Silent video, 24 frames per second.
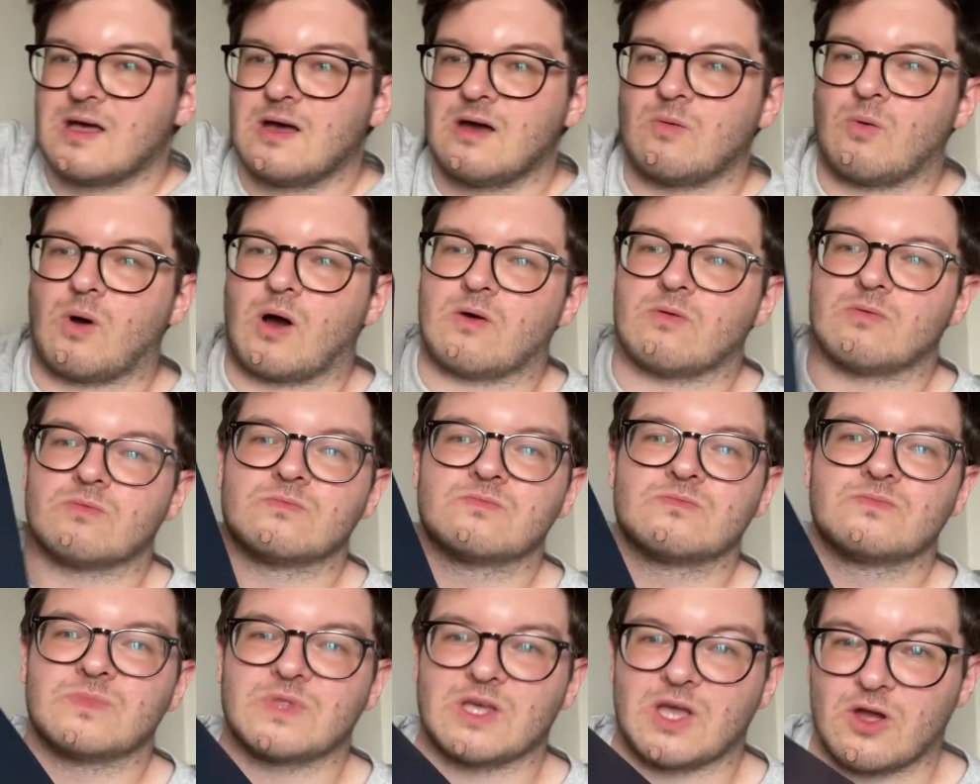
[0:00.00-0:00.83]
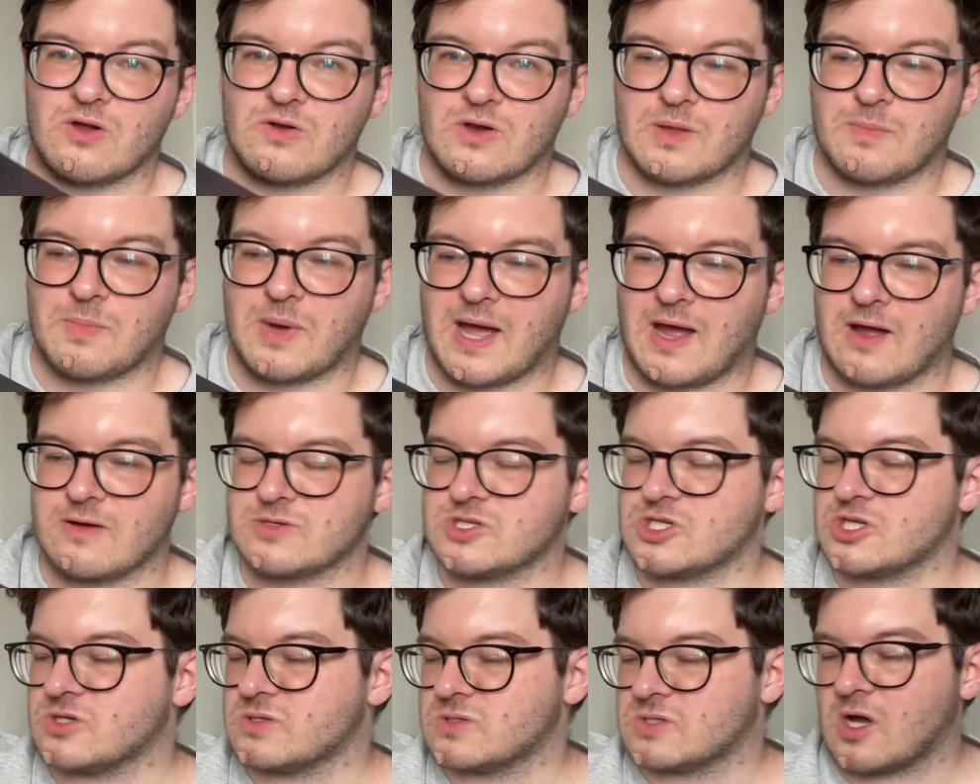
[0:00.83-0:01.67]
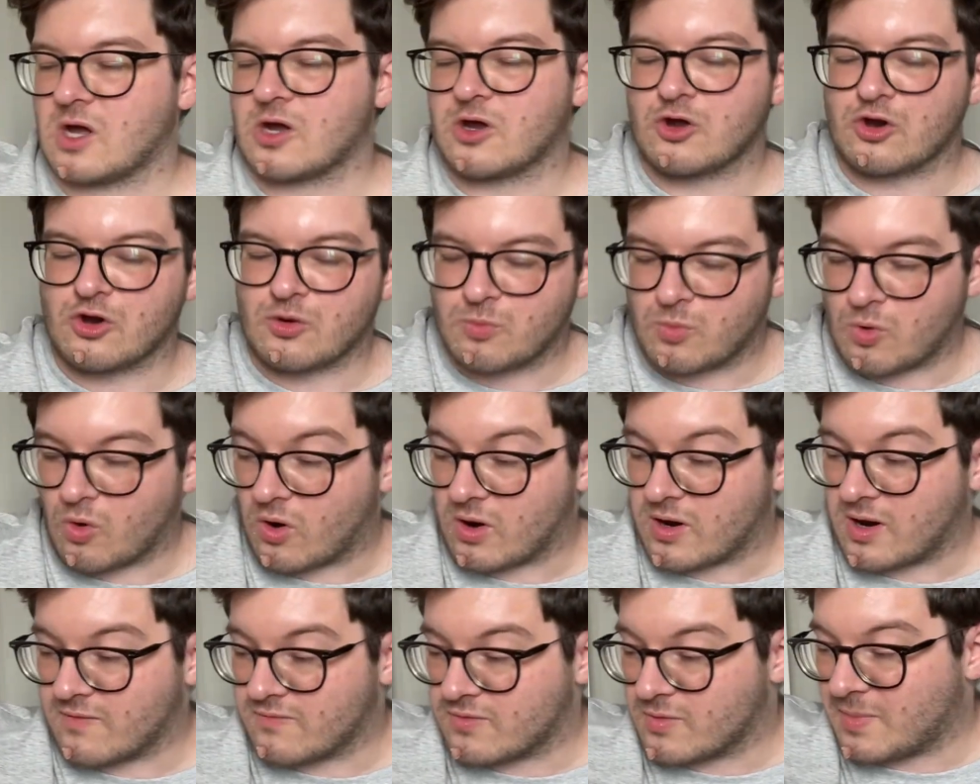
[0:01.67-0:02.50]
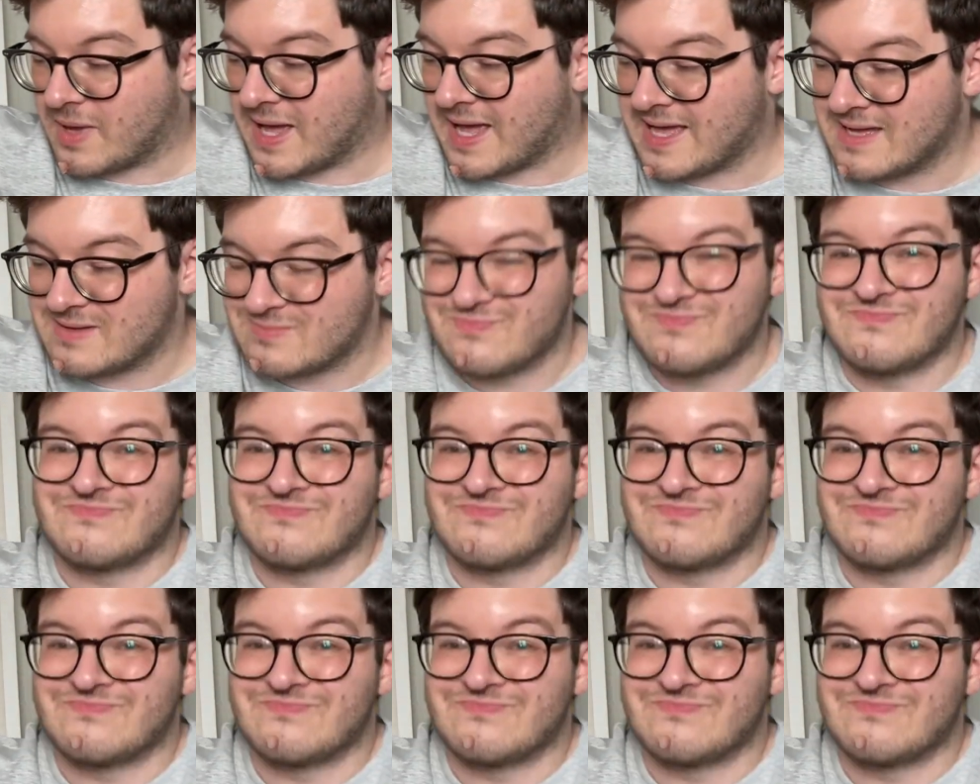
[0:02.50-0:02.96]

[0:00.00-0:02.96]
Well, the only pair of shoes. I could have bought another pair